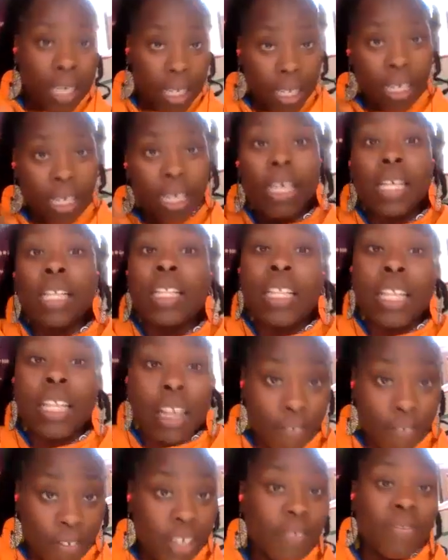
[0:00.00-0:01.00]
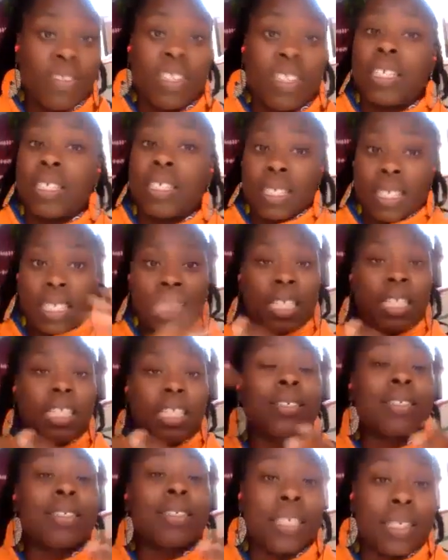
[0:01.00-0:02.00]
in their 50s, in
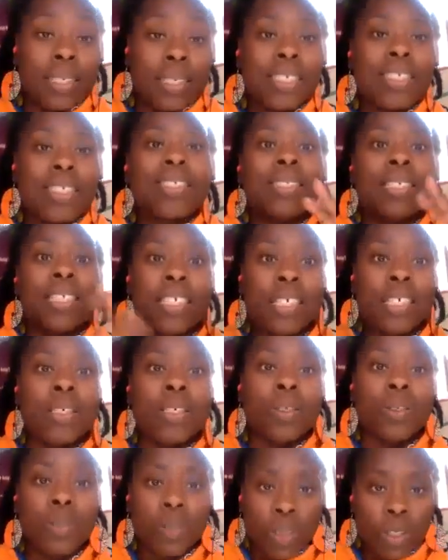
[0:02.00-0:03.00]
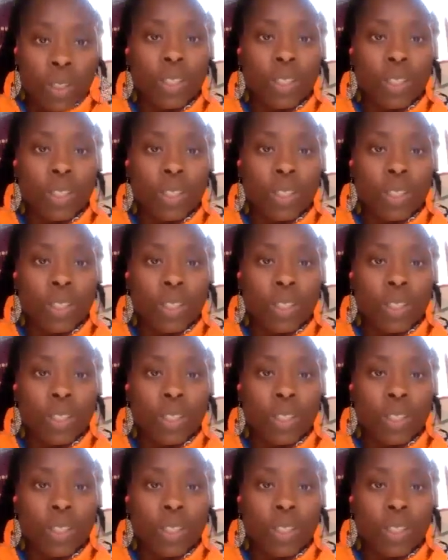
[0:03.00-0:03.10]
their 60s, still